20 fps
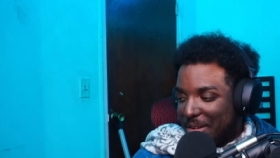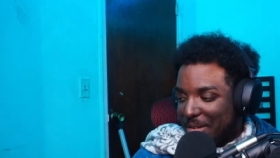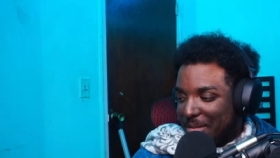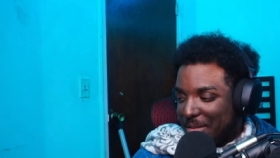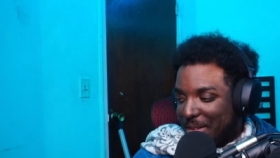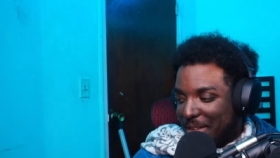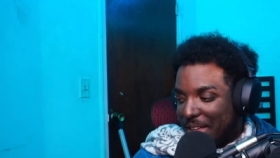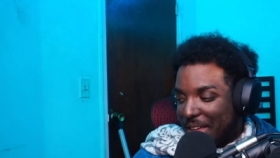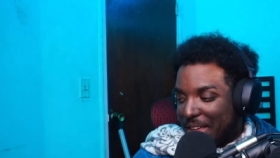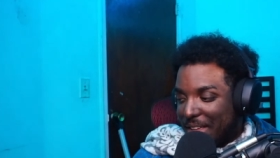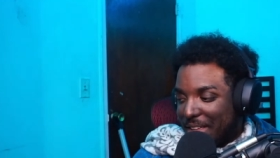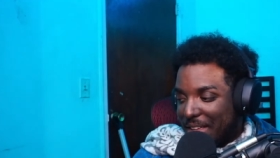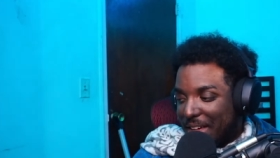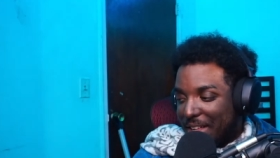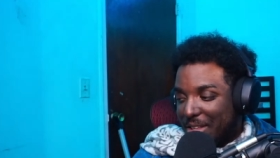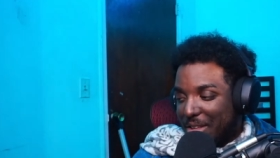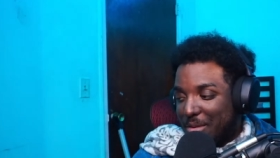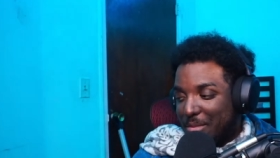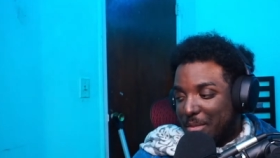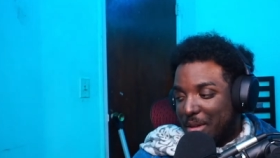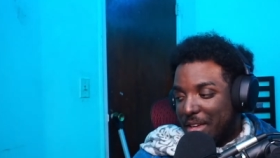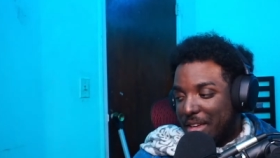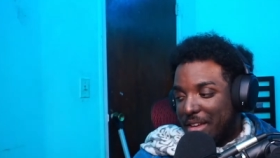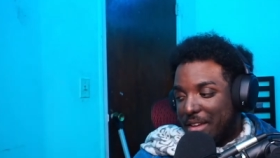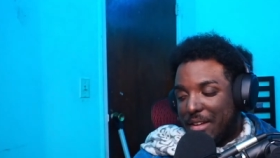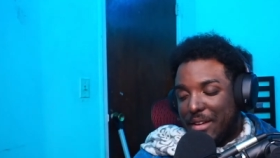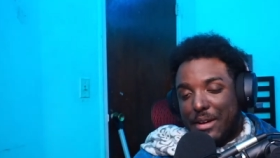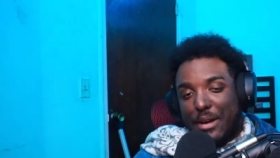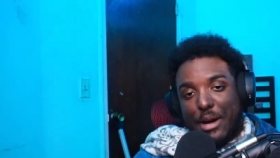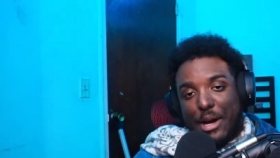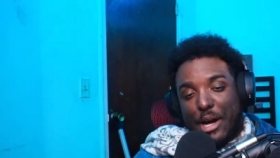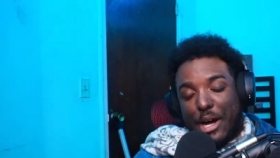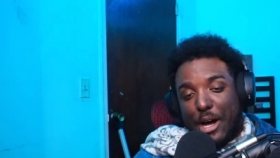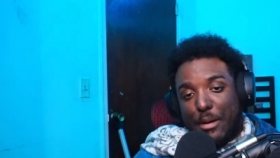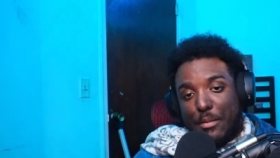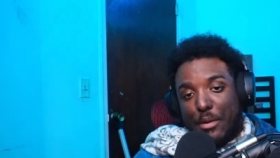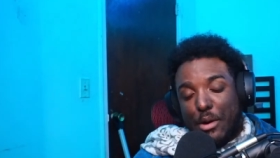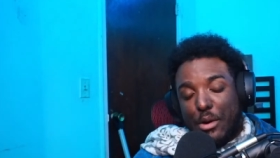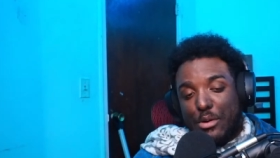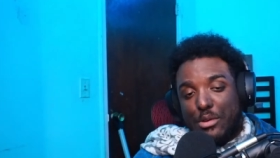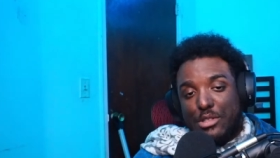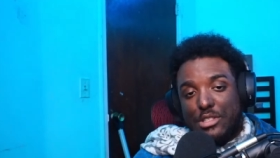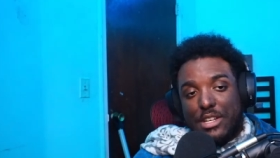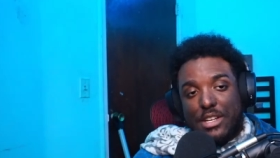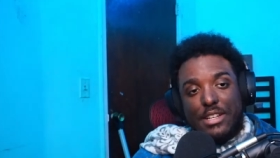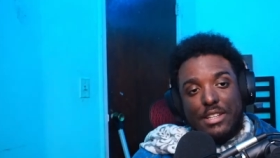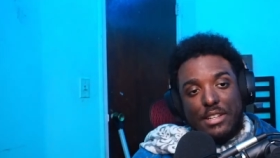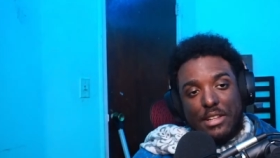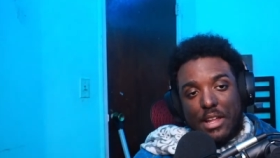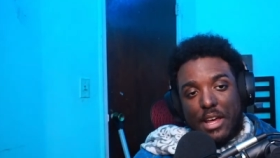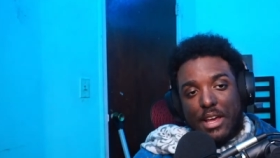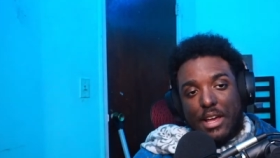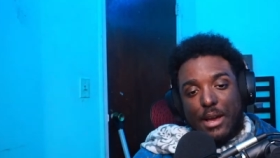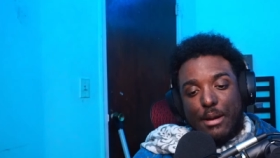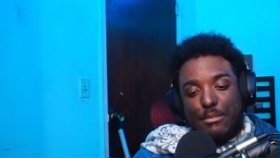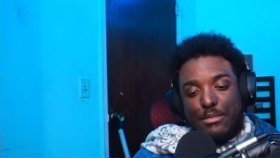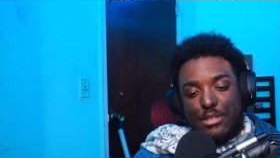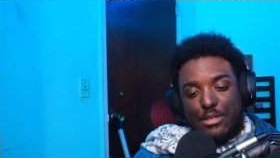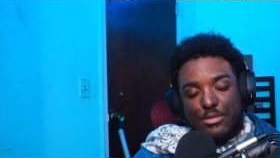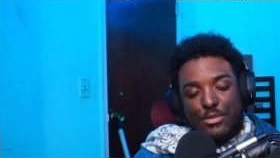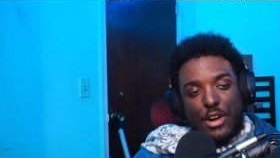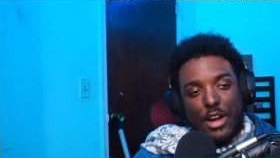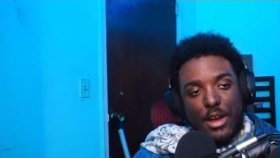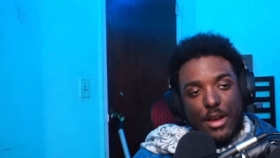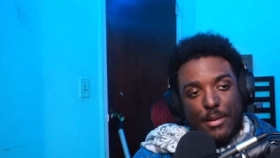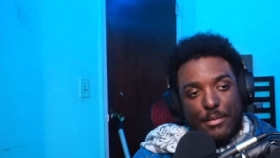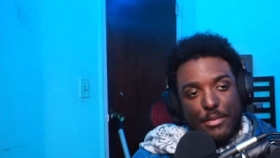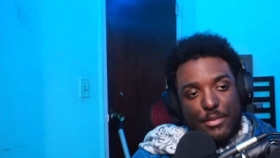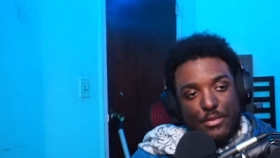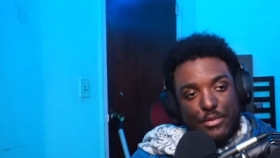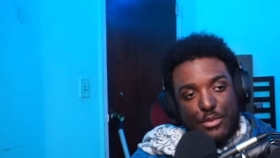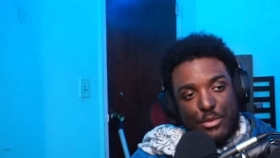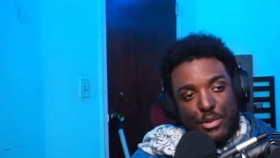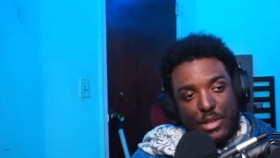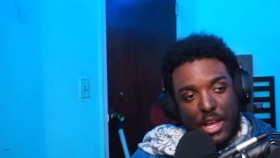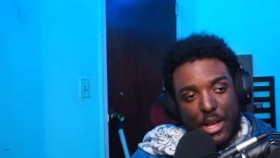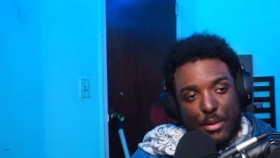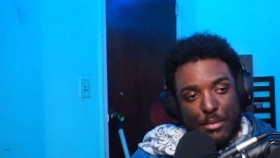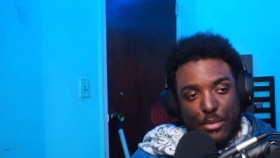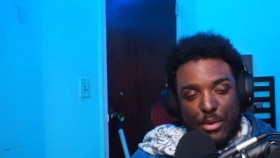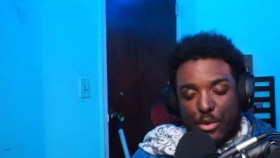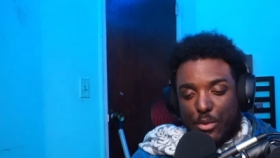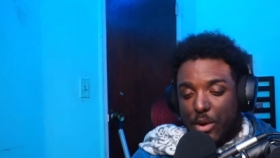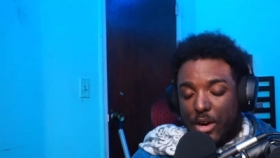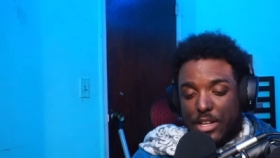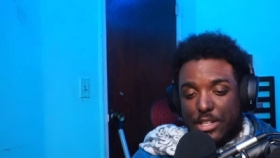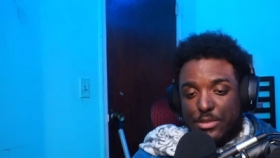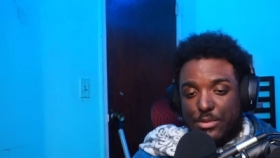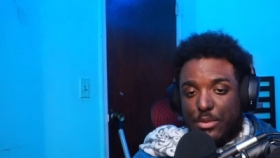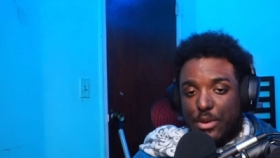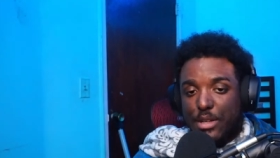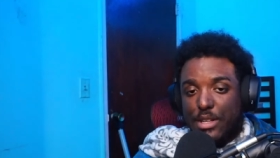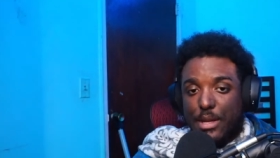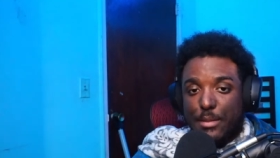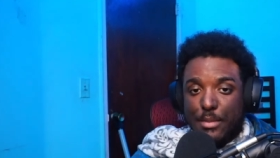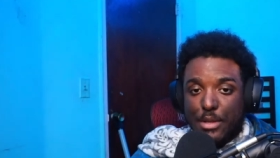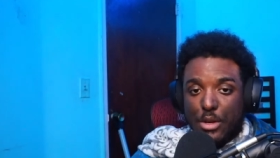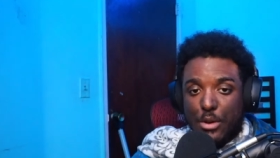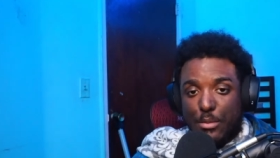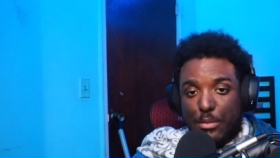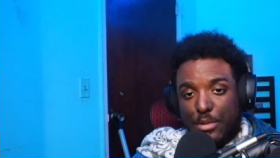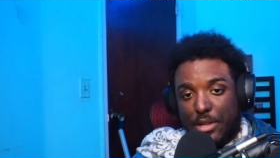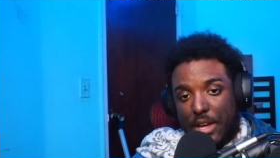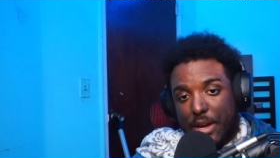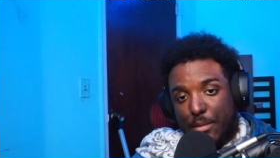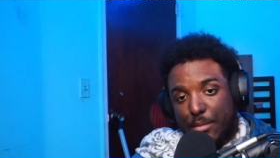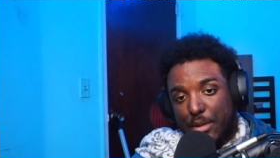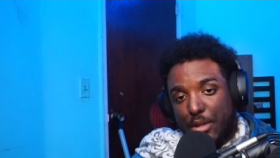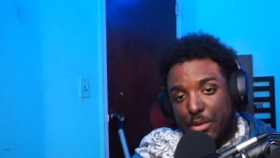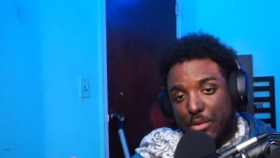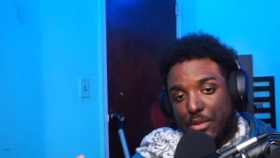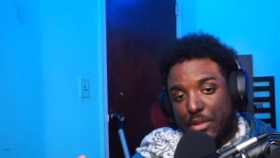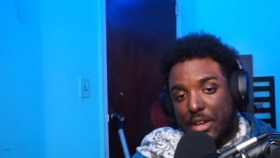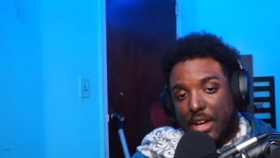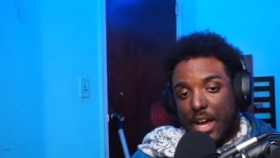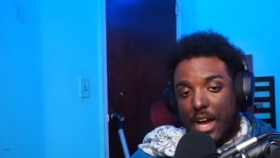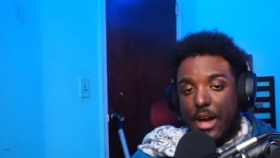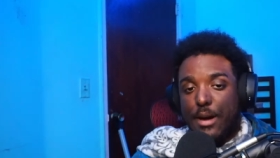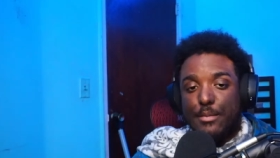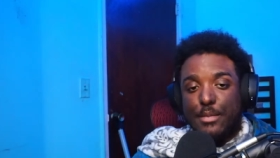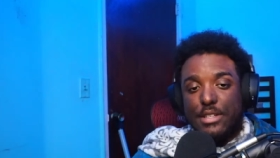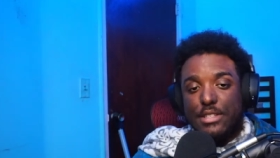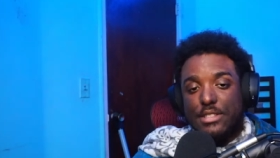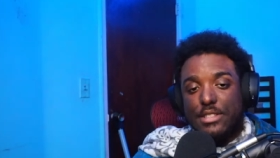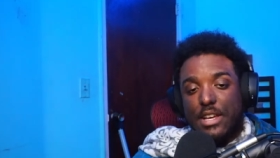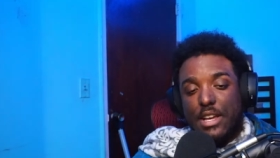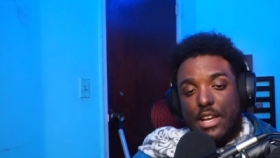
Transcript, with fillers: Yeah, y'all know me, I'm O J. Like, come subscribe. If you would like more Wozwald, let me know down below in the comments.